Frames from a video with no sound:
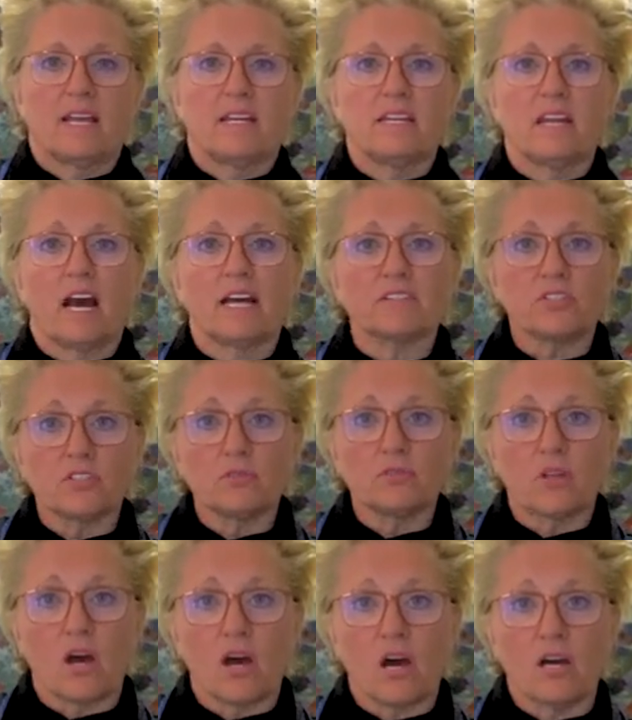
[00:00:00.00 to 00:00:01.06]
Not too
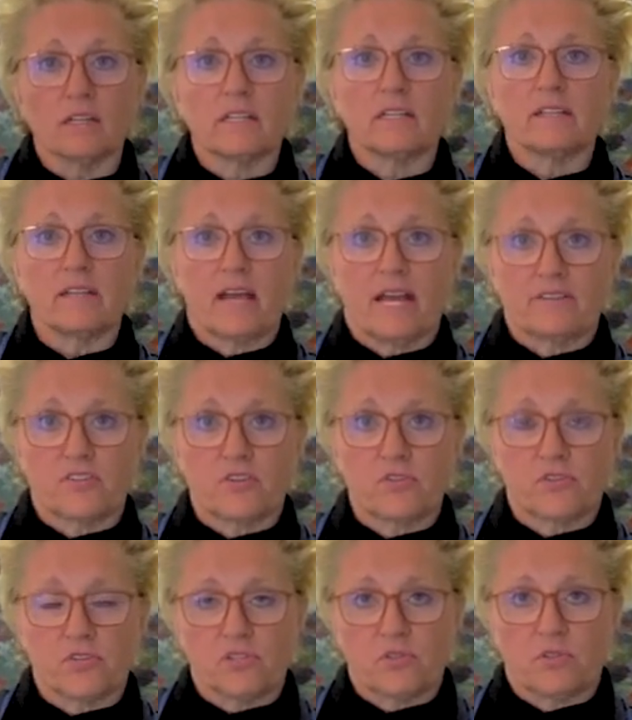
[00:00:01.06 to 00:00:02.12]
long, not too
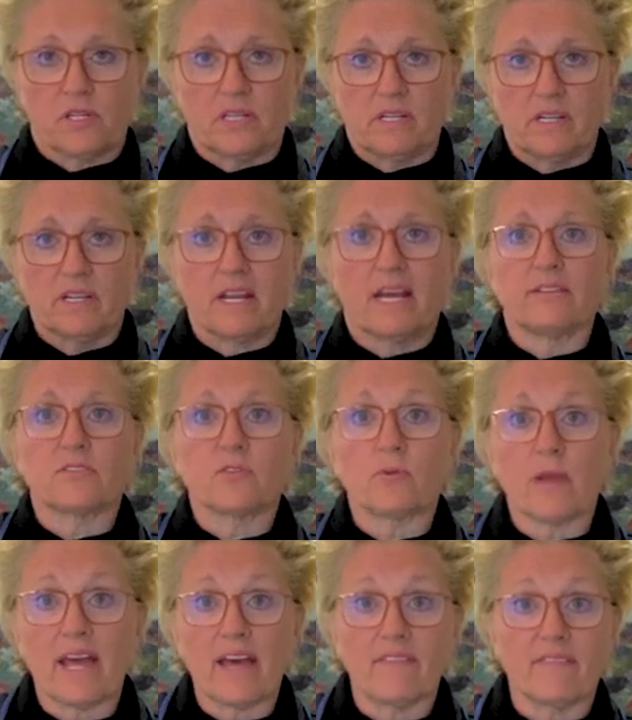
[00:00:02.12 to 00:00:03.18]
short, not too
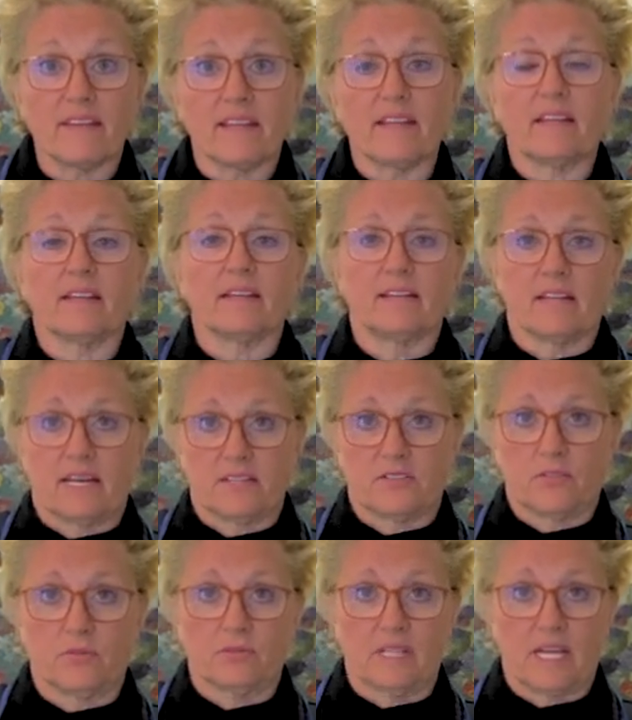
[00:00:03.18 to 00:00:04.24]
heavy, not
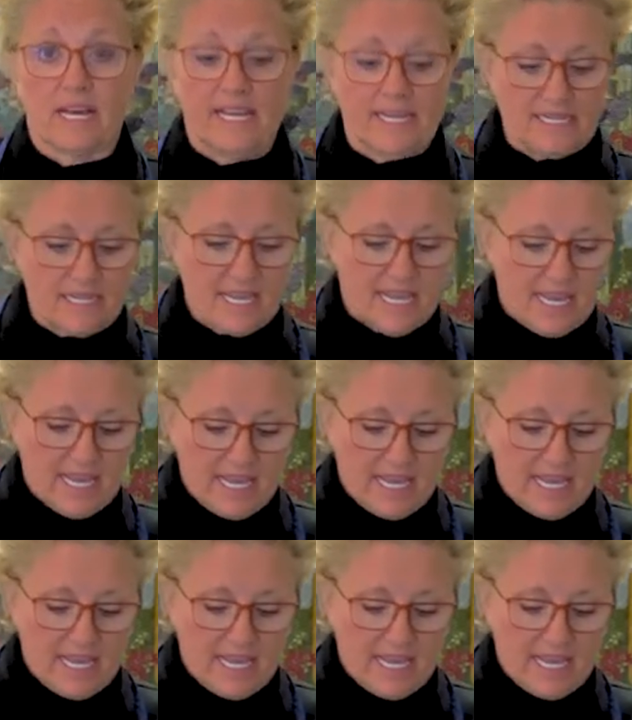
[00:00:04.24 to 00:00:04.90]
too light.